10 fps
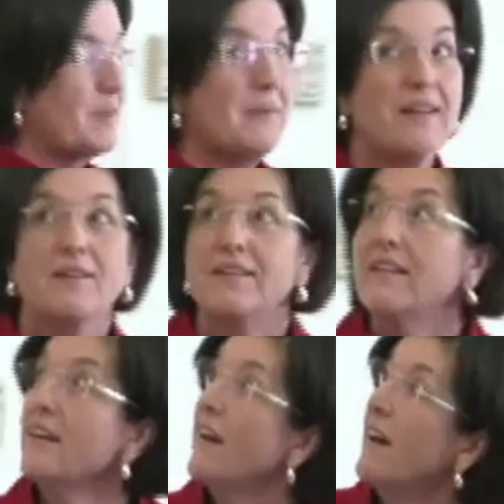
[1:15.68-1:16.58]
a minute.
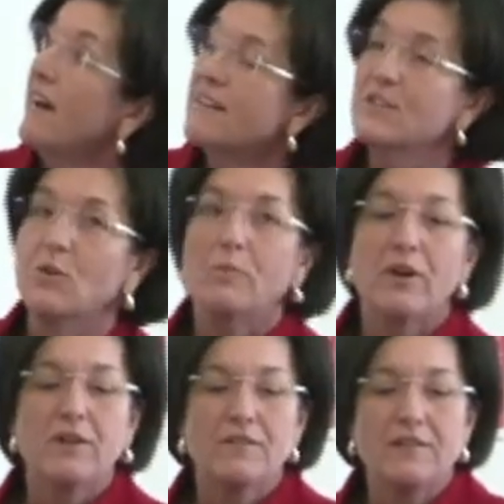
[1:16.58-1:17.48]
So
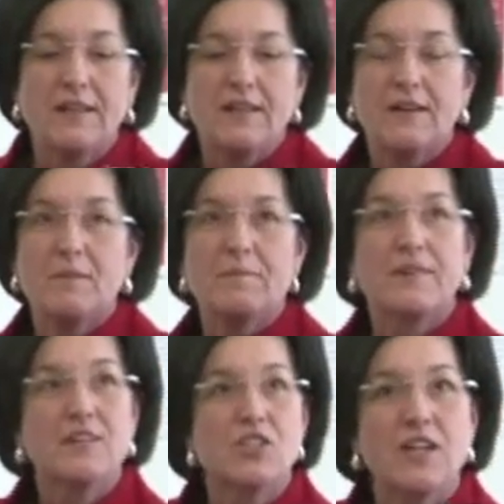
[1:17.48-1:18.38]
part of
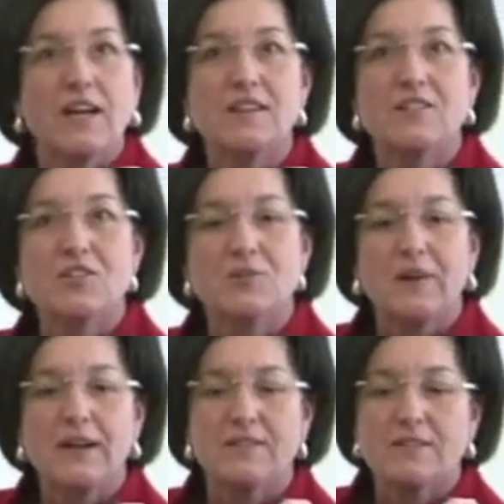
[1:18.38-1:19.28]
the challenge
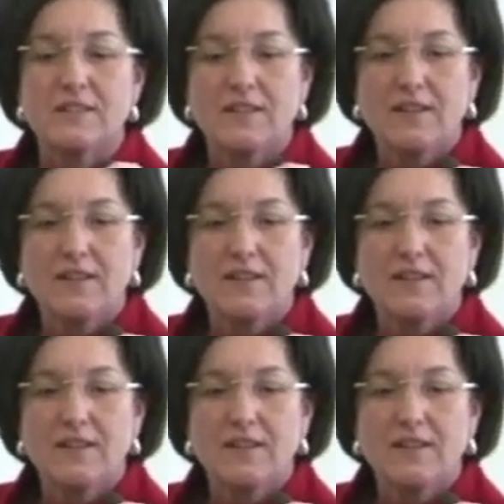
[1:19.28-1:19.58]
around,